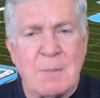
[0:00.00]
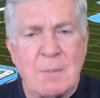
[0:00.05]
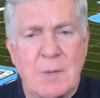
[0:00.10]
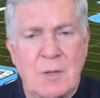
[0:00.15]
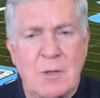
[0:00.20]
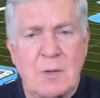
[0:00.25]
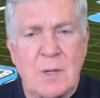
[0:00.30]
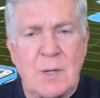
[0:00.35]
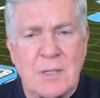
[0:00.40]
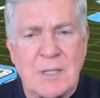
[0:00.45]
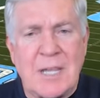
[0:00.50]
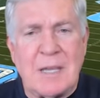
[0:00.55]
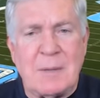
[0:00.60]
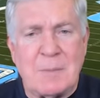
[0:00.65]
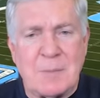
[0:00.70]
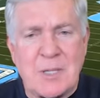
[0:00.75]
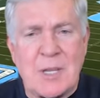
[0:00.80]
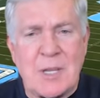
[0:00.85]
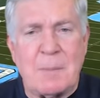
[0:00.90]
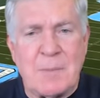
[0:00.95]
to do a
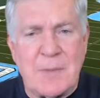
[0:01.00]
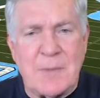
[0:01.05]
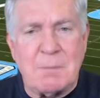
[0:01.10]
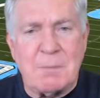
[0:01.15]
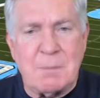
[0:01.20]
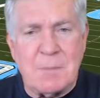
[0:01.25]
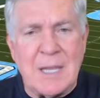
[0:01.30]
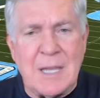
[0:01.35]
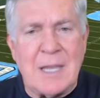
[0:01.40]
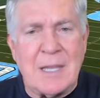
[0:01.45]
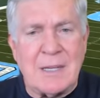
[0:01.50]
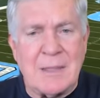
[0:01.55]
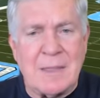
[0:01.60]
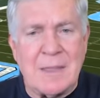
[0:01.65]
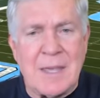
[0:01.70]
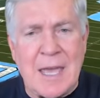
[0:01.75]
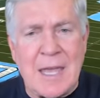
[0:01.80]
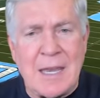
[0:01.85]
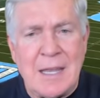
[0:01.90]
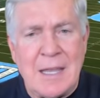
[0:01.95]
team something, be into
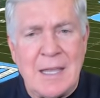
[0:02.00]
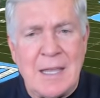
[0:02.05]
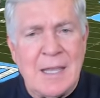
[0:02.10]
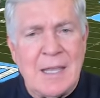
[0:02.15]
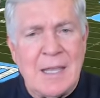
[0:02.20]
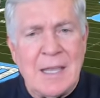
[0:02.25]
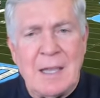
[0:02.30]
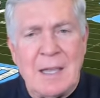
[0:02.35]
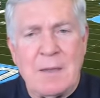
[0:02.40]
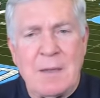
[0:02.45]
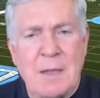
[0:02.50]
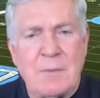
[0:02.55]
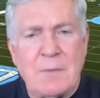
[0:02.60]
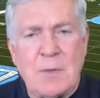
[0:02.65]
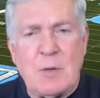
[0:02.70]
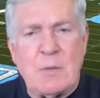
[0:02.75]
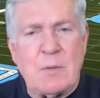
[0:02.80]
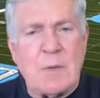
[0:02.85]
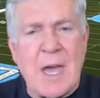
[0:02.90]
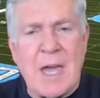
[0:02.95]
that. If
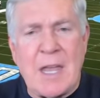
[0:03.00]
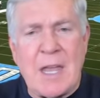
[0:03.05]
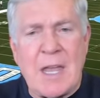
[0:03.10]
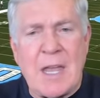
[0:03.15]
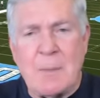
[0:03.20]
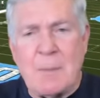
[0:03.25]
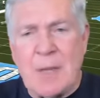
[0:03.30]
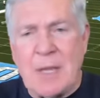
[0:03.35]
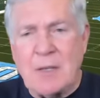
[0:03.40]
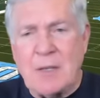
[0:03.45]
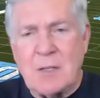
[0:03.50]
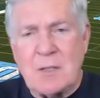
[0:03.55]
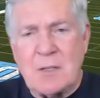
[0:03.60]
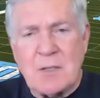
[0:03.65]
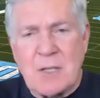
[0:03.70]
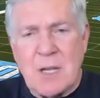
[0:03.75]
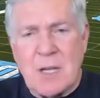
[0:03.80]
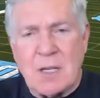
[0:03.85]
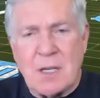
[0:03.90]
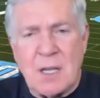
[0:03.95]
you've got opinions
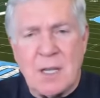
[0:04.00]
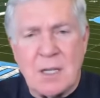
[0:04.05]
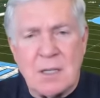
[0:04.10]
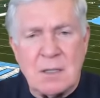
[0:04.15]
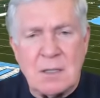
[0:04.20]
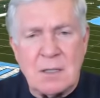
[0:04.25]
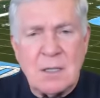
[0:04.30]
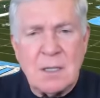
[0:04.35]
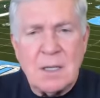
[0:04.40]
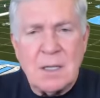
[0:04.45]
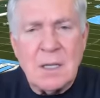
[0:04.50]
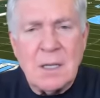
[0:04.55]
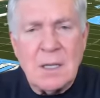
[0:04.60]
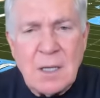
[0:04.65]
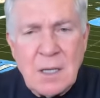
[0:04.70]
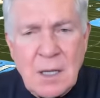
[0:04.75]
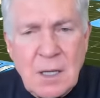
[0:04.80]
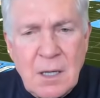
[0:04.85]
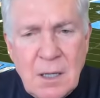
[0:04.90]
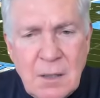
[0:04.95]
and and
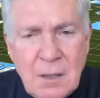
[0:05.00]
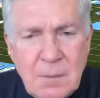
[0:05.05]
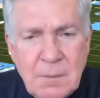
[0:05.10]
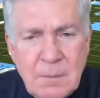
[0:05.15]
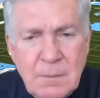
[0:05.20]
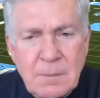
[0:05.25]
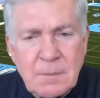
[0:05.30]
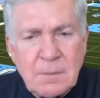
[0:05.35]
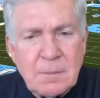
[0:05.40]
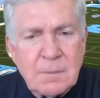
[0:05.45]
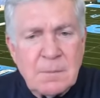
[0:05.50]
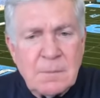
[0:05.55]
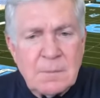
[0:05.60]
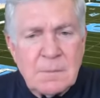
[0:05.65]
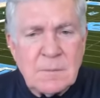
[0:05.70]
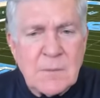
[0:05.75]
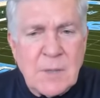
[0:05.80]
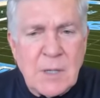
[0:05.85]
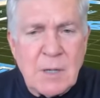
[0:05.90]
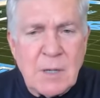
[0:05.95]
um,
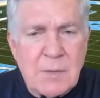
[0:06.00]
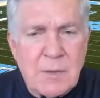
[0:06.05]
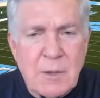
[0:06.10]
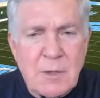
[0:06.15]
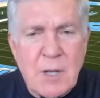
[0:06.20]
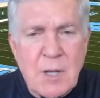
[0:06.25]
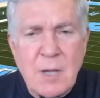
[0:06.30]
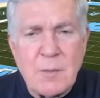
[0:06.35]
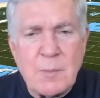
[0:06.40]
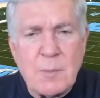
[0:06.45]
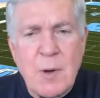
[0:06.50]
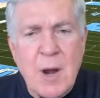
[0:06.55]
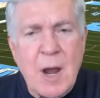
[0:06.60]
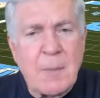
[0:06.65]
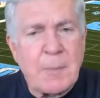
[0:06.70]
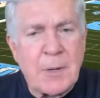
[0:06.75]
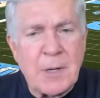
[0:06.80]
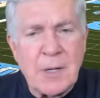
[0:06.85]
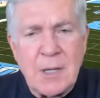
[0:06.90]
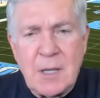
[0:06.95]
they're they're done
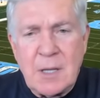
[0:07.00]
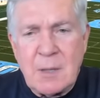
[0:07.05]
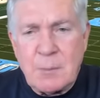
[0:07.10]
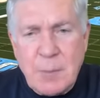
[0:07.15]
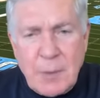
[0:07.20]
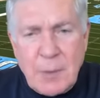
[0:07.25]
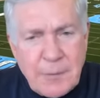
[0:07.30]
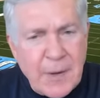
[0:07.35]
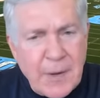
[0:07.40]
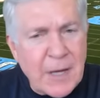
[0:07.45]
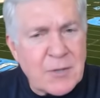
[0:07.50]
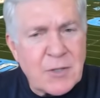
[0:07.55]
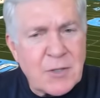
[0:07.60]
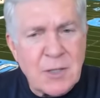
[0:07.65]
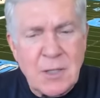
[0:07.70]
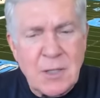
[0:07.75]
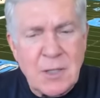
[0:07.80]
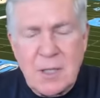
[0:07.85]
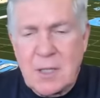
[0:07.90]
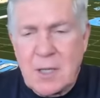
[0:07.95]
properly and
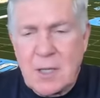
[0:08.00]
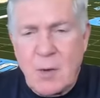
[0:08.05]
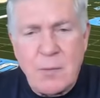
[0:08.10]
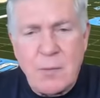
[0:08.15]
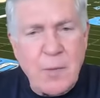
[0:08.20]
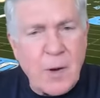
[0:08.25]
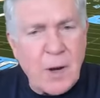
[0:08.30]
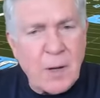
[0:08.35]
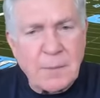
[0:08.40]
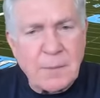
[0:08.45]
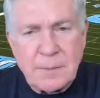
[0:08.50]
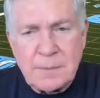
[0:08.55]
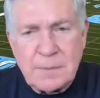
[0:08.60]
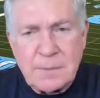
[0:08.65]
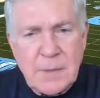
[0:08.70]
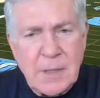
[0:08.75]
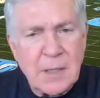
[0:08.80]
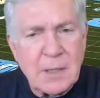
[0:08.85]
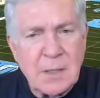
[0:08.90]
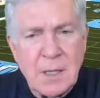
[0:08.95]
professionally, go for it.
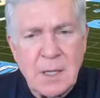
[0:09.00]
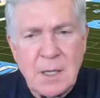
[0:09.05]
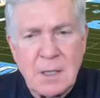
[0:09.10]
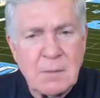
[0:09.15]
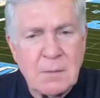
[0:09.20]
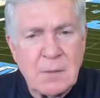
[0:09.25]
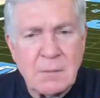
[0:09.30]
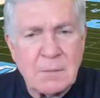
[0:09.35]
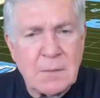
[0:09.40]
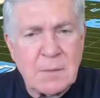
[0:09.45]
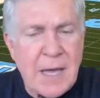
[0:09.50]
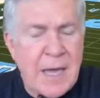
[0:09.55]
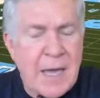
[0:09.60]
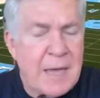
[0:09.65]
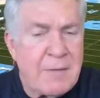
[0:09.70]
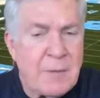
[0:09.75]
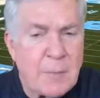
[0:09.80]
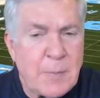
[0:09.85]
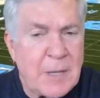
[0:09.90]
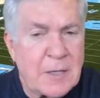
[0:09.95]
And and I
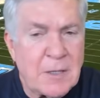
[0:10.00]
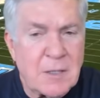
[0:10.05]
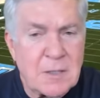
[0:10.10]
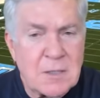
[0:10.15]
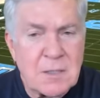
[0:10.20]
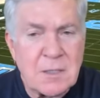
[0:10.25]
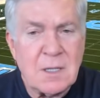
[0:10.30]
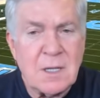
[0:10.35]
have opinions,